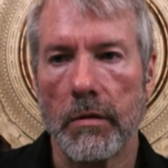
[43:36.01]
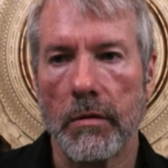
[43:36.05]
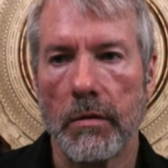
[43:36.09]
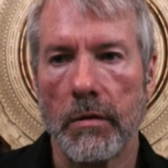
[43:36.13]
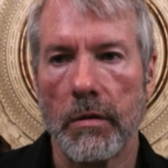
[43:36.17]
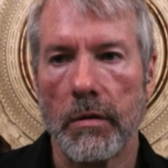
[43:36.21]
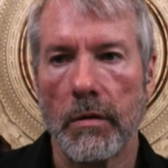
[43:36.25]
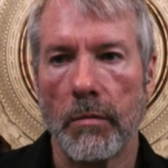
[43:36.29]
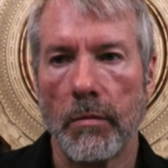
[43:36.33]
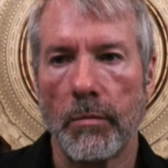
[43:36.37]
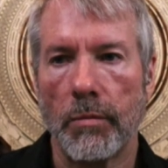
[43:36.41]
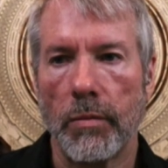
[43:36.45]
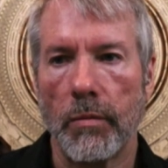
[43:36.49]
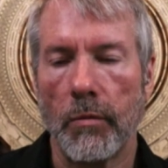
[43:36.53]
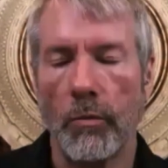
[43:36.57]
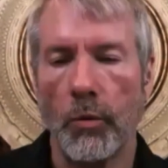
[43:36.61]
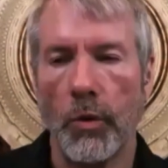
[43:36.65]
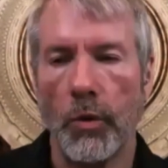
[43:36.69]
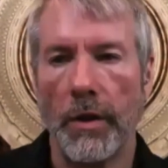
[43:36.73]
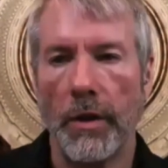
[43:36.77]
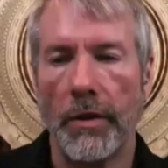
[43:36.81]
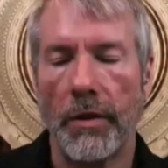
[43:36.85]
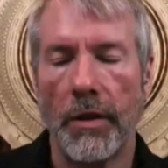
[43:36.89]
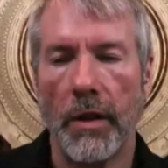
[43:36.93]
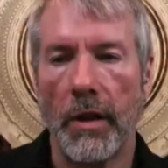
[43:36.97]
with
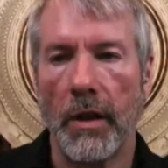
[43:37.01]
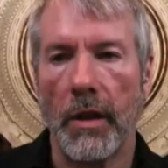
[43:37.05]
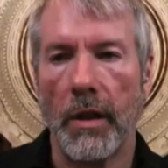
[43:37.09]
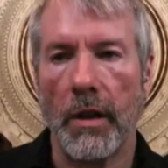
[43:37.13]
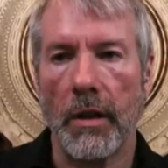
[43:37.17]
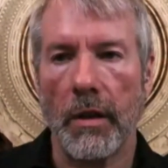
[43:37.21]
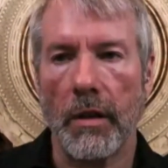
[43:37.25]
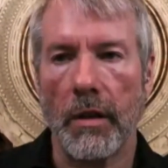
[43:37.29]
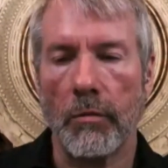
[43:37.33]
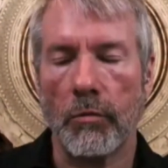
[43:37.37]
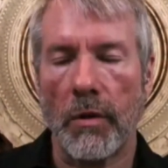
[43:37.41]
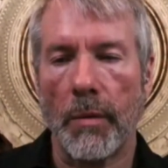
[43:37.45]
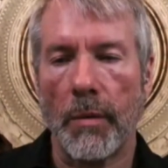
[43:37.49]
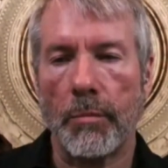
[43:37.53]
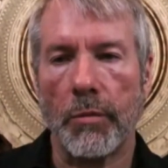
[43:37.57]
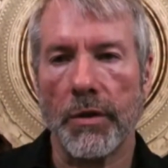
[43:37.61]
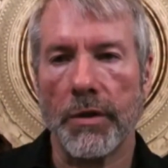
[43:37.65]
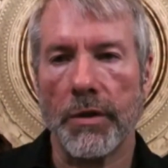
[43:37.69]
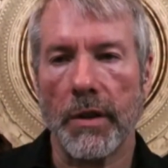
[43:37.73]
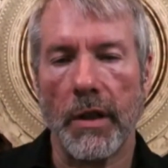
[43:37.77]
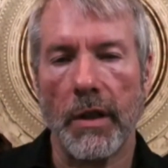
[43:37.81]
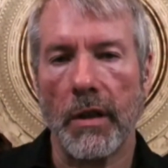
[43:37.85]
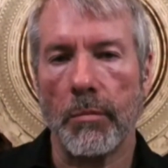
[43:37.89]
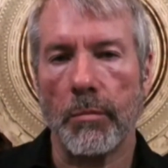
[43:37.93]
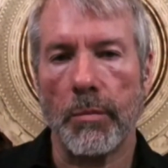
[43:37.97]

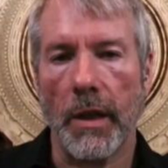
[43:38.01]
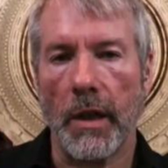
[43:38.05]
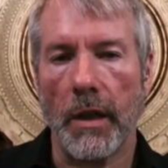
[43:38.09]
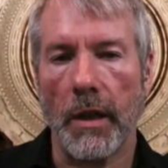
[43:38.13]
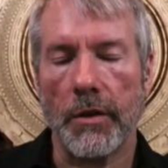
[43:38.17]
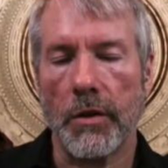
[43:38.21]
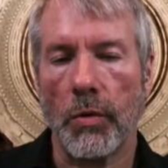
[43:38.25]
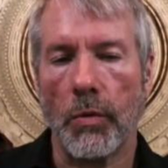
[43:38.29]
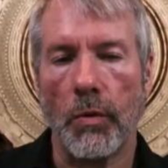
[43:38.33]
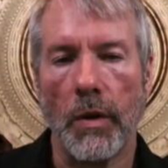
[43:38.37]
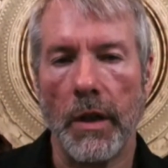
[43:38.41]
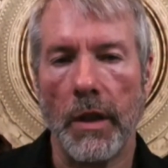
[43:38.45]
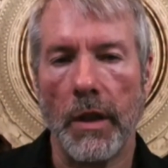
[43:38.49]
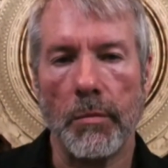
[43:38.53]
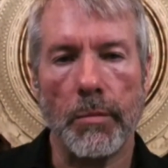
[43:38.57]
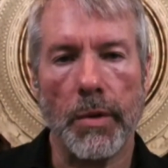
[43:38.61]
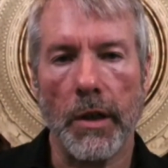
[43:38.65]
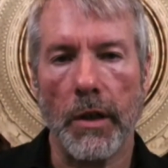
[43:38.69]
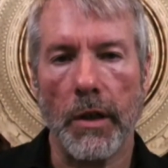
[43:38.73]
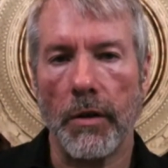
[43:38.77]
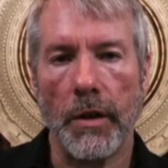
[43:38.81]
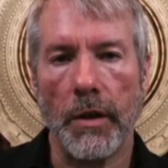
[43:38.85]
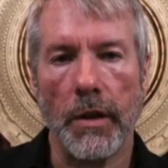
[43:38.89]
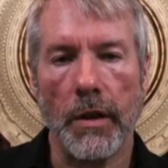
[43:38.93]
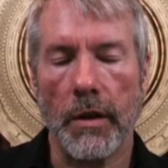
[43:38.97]
represented by 20
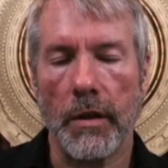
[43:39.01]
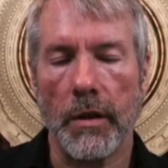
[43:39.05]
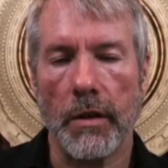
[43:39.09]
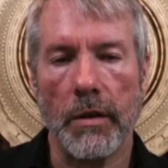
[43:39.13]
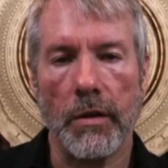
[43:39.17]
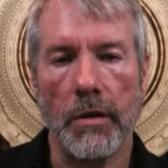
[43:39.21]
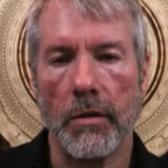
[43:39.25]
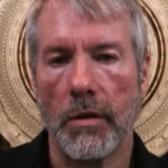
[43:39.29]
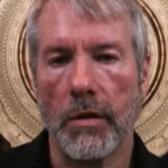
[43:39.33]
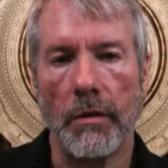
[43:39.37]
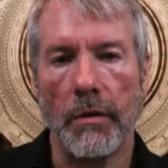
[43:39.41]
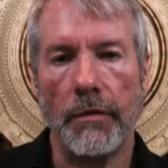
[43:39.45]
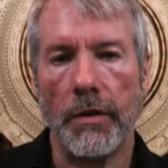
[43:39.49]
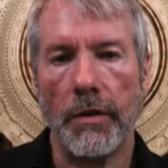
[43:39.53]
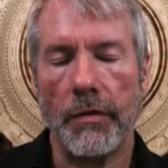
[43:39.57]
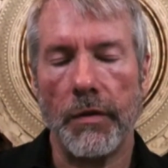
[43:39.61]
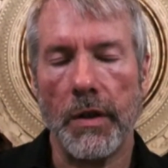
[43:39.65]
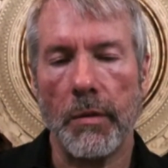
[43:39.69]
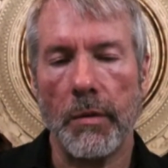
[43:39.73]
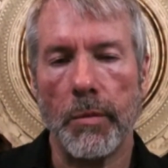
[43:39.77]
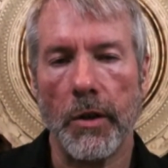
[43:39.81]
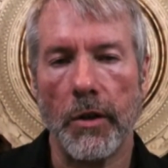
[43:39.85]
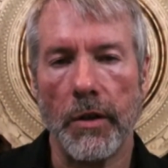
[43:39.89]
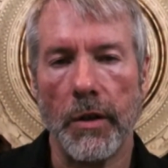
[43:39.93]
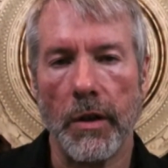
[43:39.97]
billion or
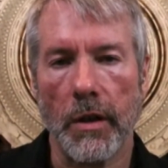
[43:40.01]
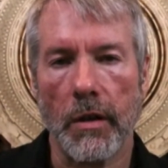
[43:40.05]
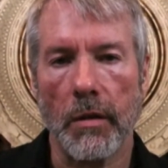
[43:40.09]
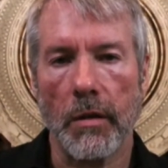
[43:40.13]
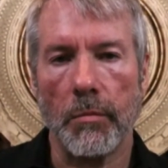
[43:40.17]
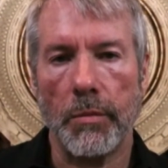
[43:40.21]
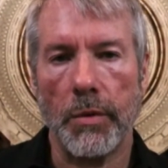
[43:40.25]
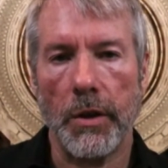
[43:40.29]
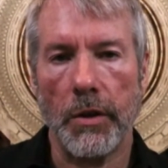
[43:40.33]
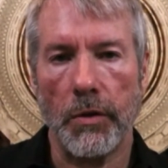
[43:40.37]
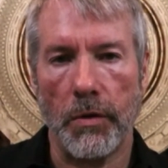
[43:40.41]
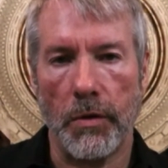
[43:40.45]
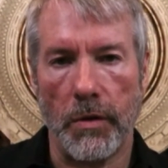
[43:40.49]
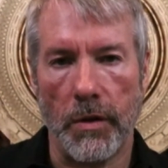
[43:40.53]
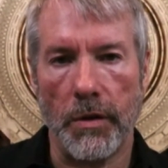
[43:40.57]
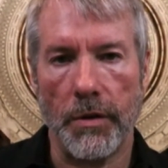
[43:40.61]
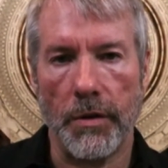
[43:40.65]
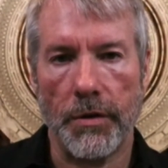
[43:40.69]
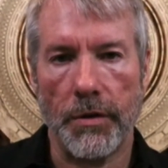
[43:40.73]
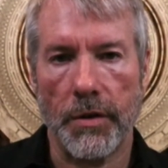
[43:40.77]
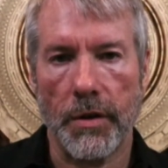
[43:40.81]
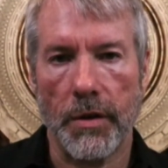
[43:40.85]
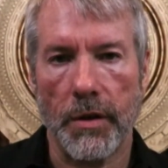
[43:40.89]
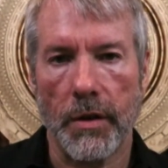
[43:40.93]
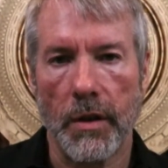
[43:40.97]
50 billion
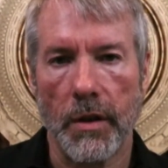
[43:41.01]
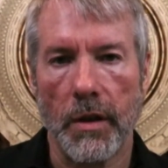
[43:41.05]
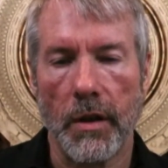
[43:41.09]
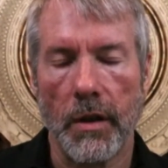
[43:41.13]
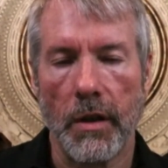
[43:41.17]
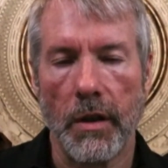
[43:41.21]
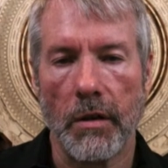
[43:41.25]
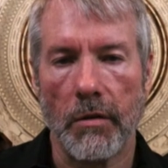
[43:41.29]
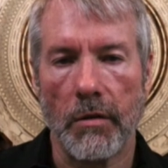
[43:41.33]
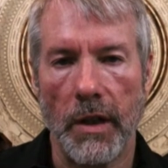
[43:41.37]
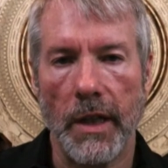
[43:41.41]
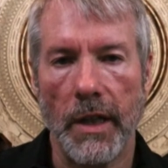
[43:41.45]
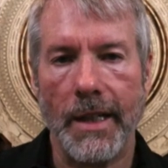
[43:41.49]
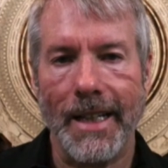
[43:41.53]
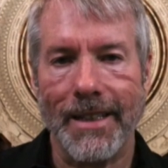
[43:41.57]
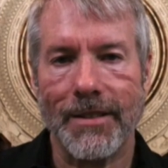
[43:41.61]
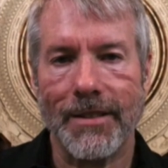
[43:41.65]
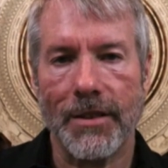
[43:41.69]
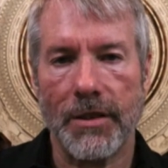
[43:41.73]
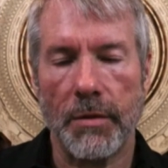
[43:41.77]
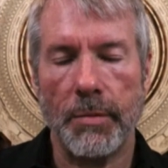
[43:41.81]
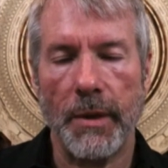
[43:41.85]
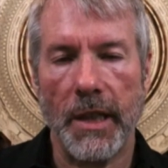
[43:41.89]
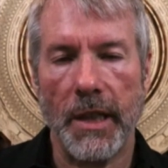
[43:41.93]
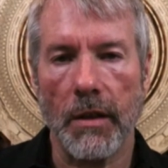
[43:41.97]
computers, right, at the
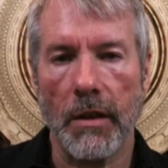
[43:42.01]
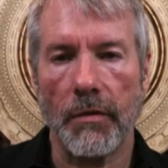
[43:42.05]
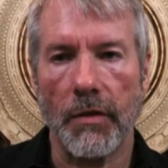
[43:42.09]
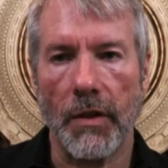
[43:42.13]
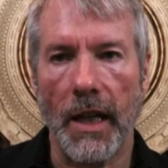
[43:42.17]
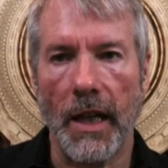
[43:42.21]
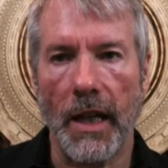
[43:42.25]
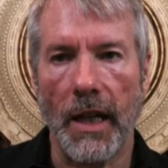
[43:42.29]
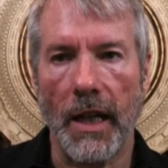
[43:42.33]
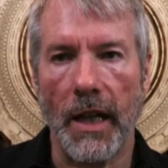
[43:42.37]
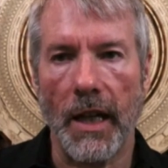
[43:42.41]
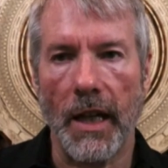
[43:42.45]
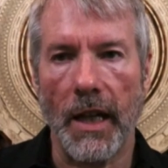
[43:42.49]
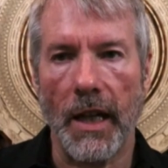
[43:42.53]
speed of light.